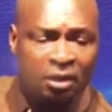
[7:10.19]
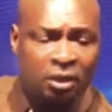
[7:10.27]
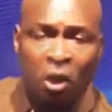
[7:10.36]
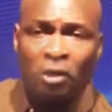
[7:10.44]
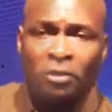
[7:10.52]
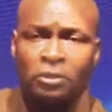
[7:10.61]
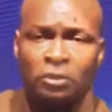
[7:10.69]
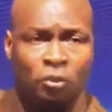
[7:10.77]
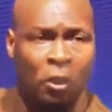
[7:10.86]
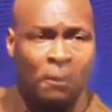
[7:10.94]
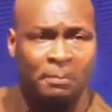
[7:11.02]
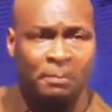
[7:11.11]
God,
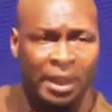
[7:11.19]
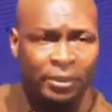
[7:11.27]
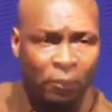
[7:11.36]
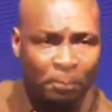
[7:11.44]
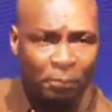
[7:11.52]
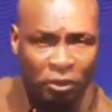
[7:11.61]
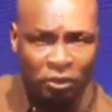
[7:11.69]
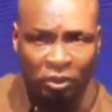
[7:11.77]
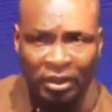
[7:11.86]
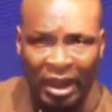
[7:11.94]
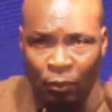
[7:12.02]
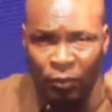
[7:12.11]
drop my own
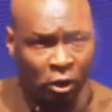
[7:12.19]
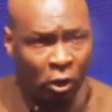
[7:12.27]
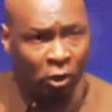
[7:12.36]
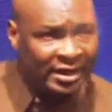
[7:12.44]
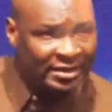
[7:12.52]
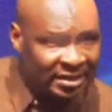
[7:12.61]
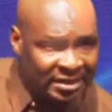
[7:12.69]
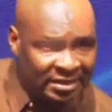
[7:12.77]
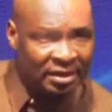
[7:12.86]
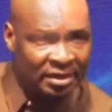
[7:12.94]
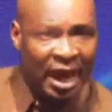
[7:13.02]
portion and we collect it,